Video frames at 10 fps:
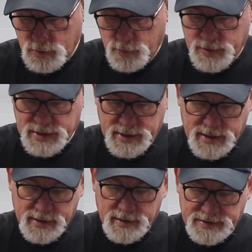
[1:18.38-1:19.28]
we get
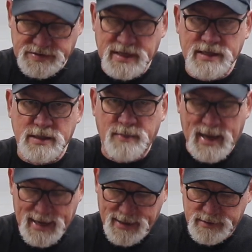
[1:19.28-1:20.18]
a sanding
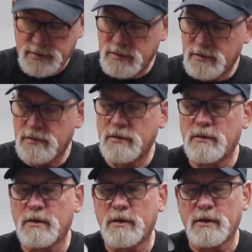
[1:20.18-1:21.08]
pad
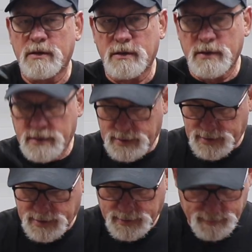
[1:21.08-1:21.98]

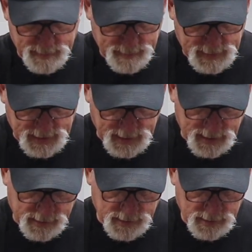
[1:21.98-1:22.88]

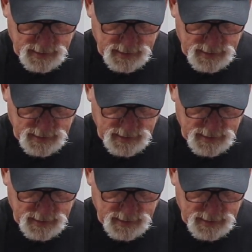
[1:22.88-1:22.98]
and